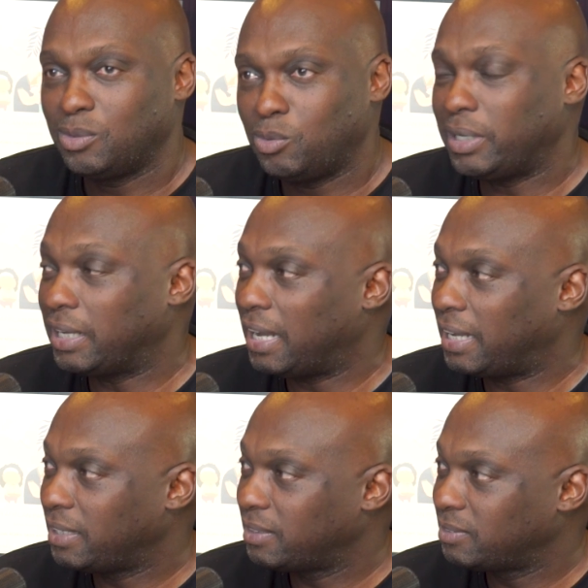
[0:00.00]
what a
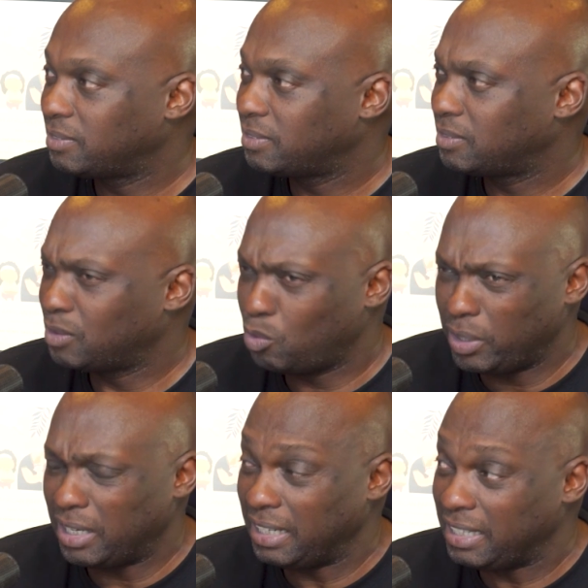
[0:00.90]
guy,
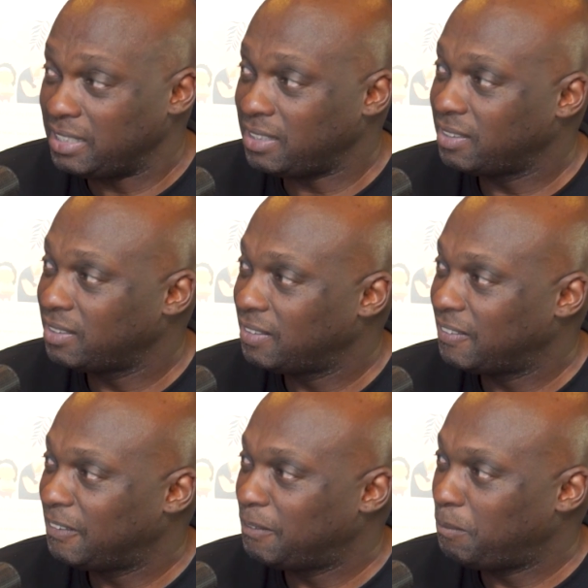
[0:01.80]
what a lady.
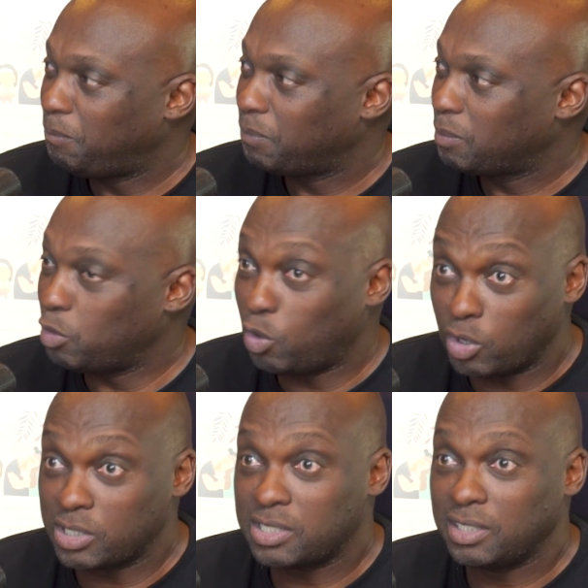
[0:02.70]

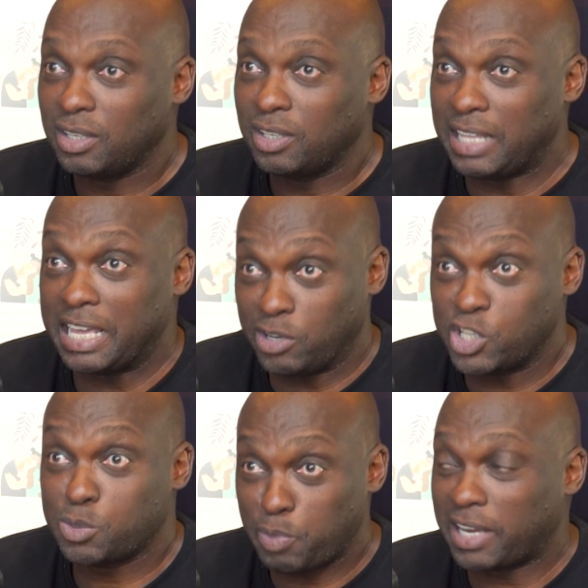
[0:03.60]
Because they
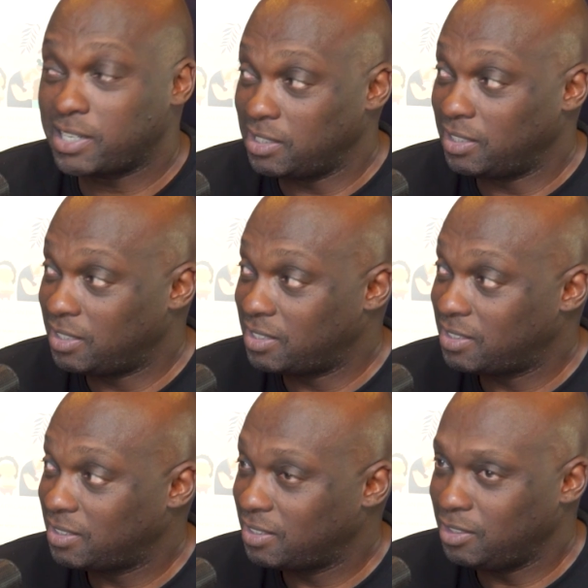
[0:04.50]
respected
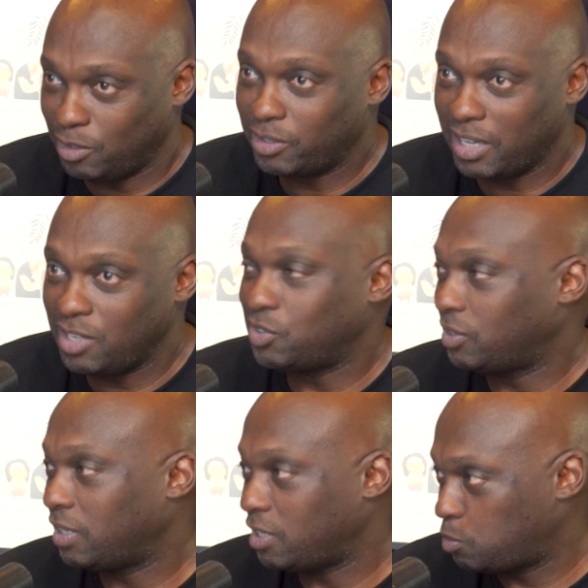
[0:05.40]
the occasion,
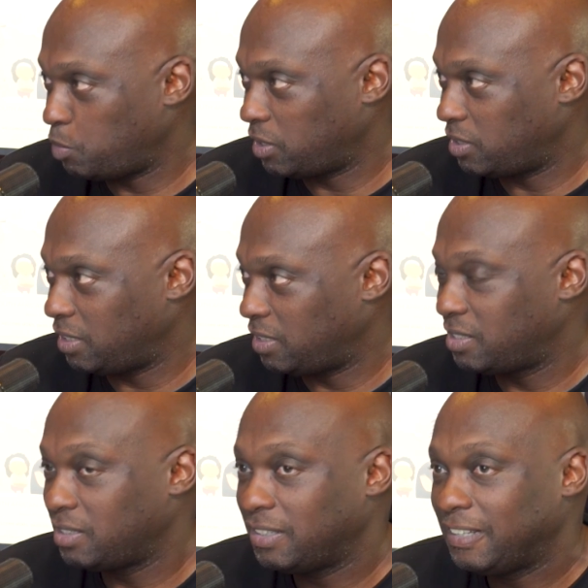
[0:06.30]
they
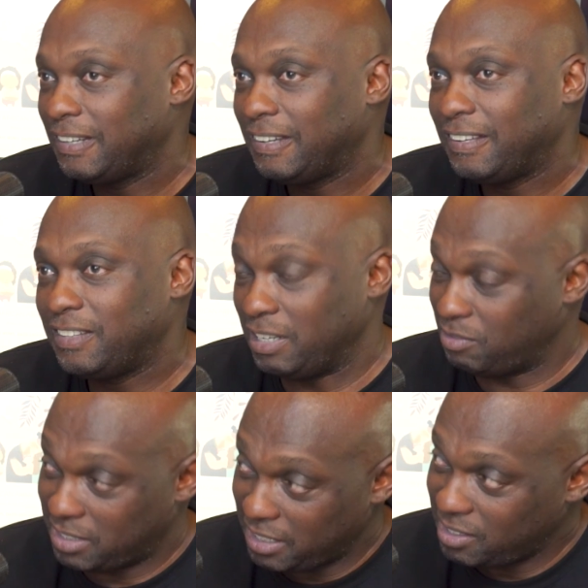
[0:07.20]
respected the
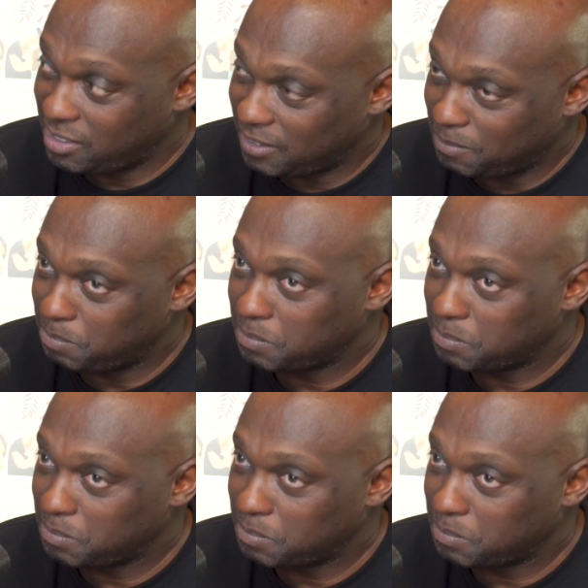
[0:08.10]
invitation.